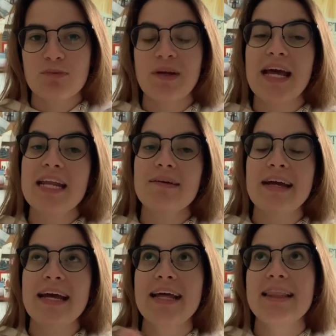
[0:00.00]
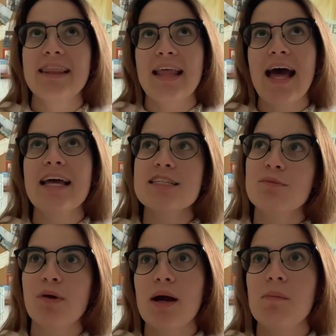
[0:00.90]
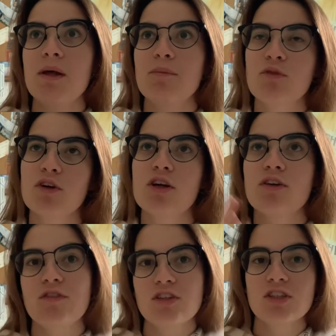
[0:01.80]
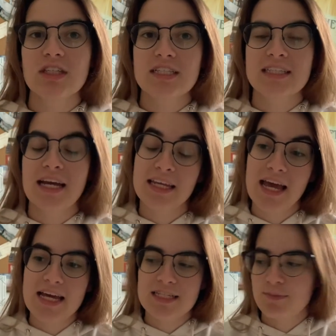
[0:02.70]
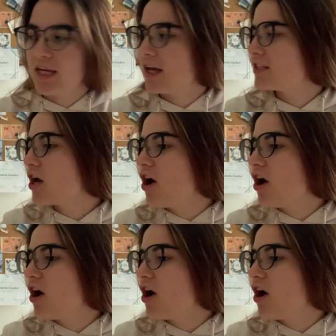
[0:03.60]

But anyway, that is a problem for future Elise, I guess, because